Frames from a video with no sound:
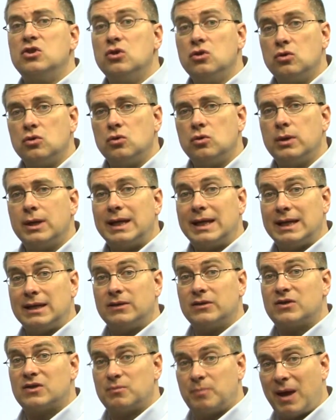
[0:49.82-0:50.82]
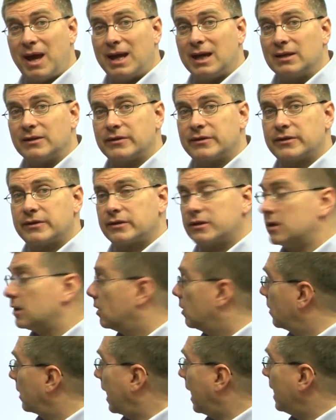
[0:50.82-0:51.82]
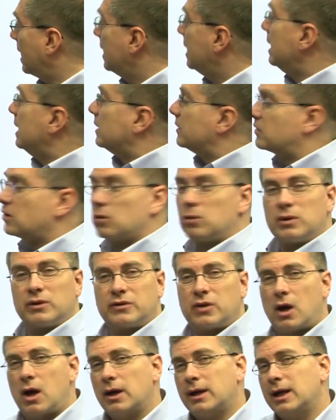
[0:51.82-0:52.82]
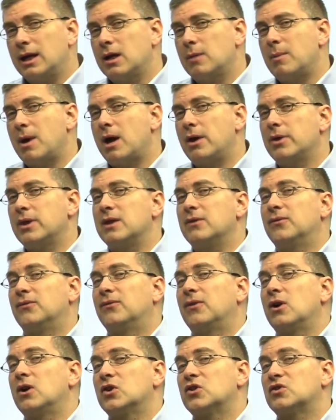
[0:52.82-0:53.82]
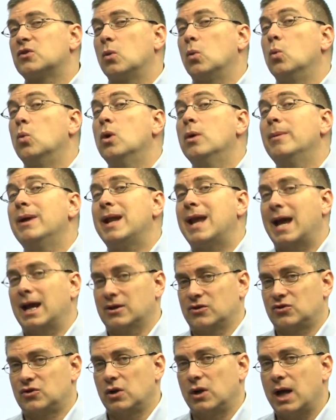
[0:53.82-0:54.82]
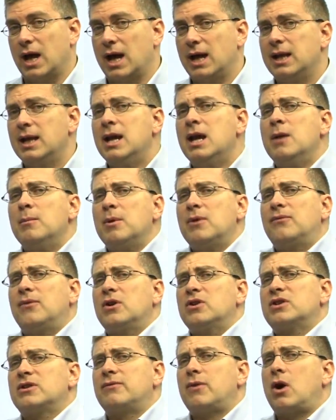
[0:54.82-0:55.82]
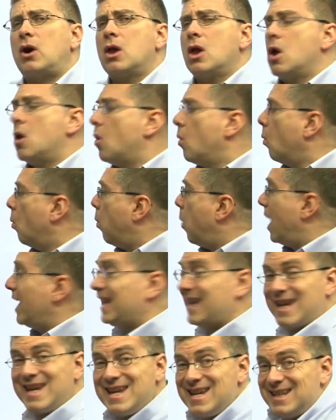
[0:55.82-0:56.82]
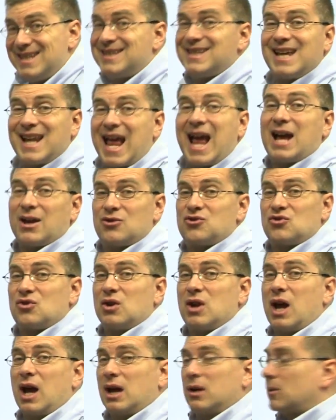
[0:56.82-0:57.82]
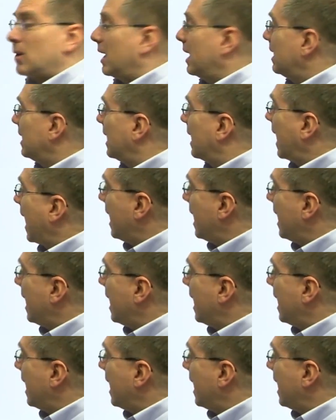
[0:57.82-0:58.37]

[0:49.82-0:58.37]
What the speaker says: do in space? Okay, so we're talking about the first woman astronaut, but first of all, what is an astronaut, right? An